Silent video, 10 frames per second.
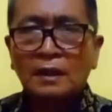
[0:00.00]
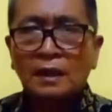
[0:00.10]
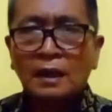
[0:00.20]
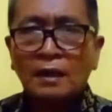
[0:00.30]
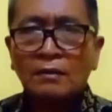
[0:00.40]

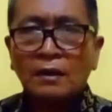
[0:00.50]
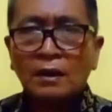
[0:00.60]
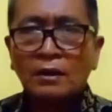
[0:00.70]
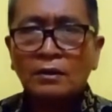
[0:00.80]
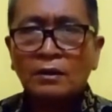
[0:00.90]
how
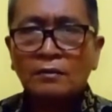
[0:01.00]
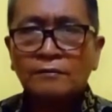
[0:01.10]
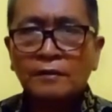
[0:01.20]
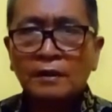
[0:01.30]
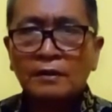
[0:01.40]
are your
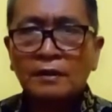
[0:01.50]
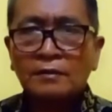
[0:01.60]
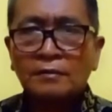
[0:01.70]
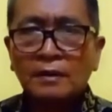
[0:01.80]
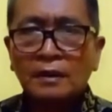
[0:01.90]
father
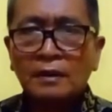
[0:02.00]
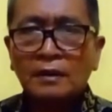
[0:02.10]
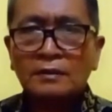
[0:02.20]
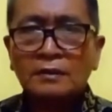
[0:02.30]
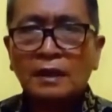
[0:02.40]
and
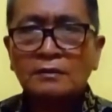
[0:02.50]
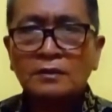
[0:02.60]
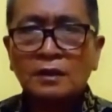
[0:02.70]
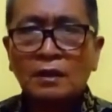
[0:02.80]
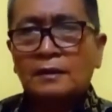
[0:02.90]
mothers, and
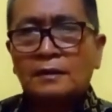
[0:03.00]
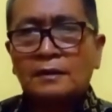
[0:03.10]
so on.